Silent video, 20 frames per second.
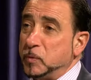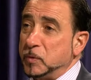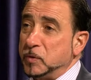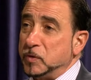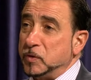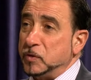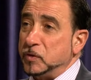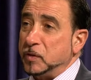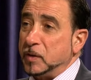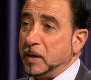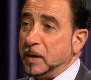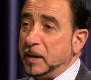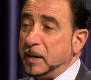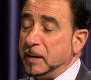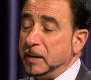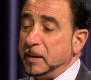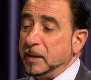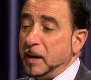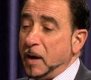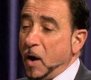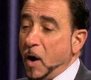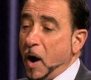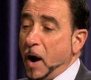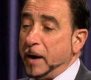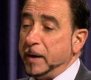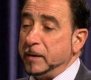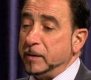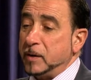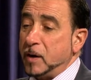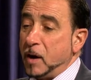which is uh,
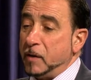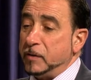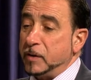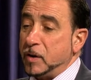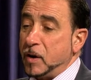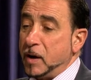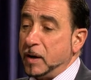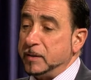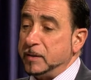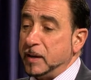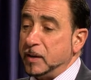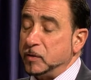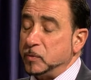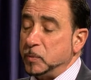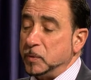art cover contest,